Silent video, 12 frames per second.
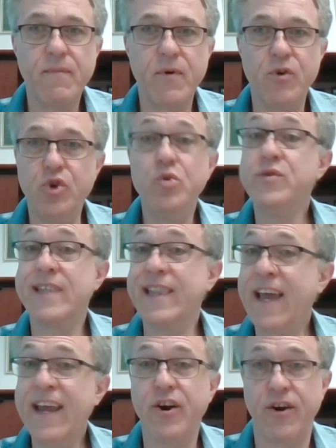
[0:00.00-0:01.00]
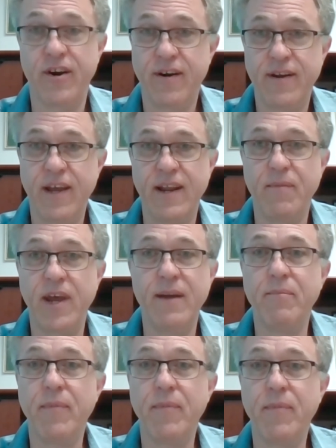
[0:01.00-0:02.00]
used later
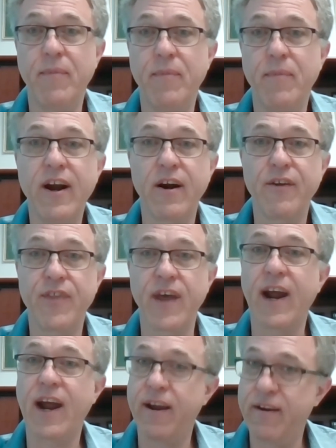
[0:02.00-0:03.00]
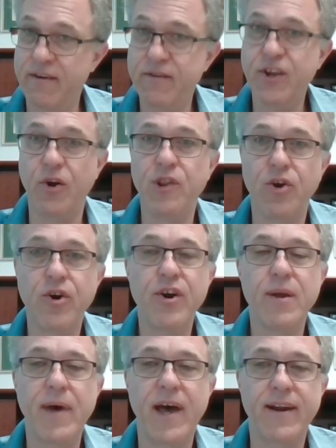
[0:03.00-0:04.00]
in my career that I
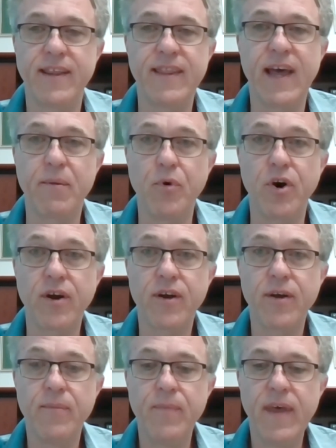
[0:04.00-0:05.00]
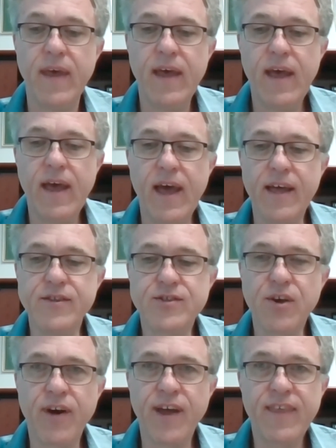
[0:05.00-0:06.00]
learned about in that book. And
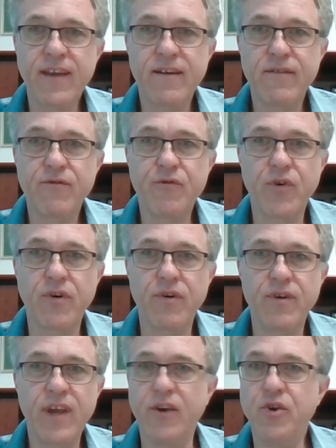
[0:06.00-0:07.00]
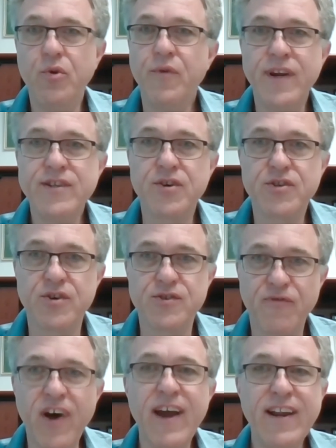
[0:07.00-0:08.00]
so I think for new
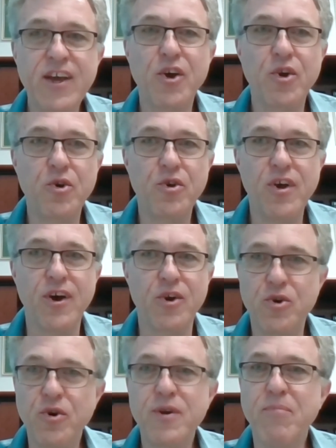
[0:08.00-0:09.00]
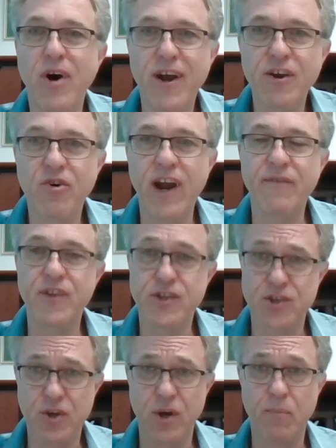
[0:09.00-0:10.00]
researchers, finding a good monograph
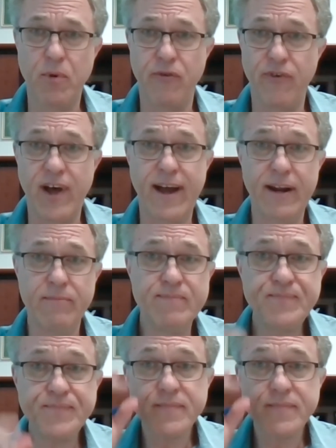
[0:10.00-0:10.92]
that's going to provide